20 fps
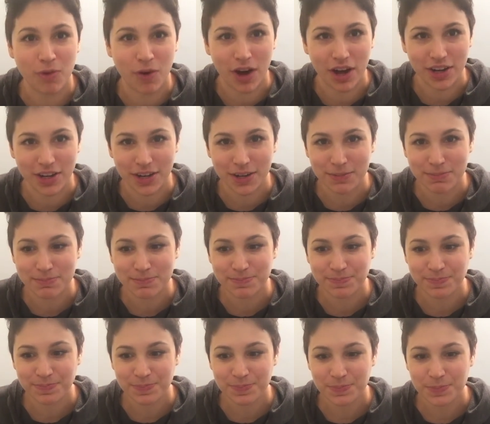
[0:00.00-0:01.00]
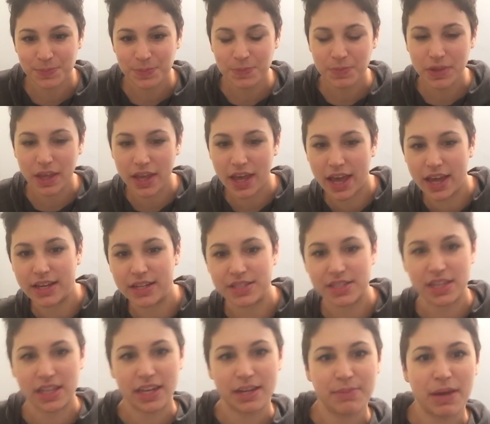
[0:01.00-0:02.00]
water and it's
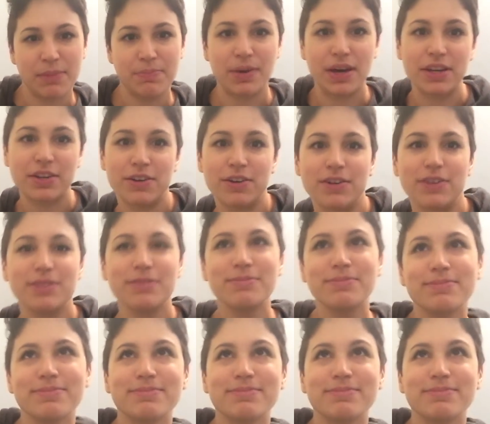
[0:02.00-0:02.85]
cleaning my butthole.